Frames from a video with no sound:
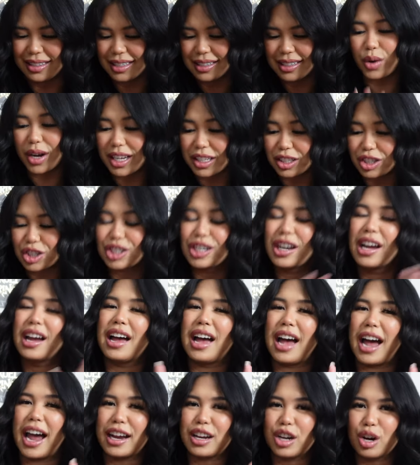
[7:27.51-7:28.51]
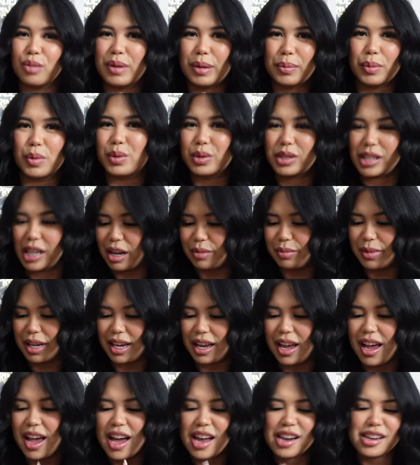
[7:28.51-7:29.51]
which I know people will tell
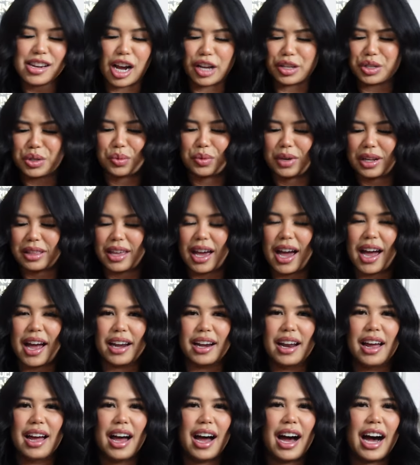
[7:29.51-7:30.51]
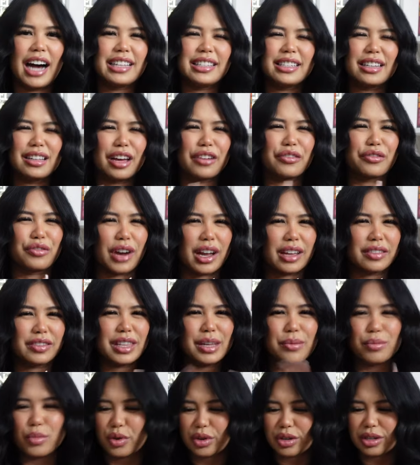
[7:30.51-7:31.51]
me not to read that until I've read
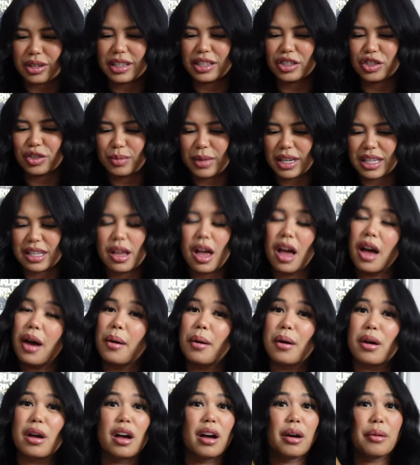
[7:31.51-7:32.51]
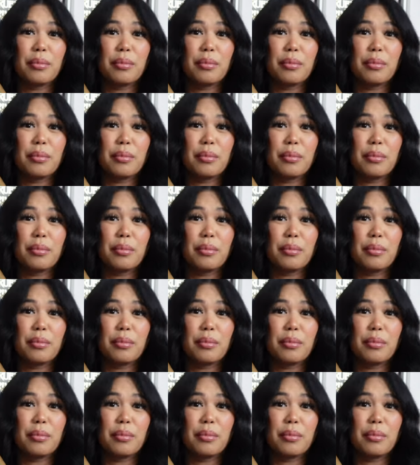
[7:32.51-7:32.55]
The Mortal Instruments.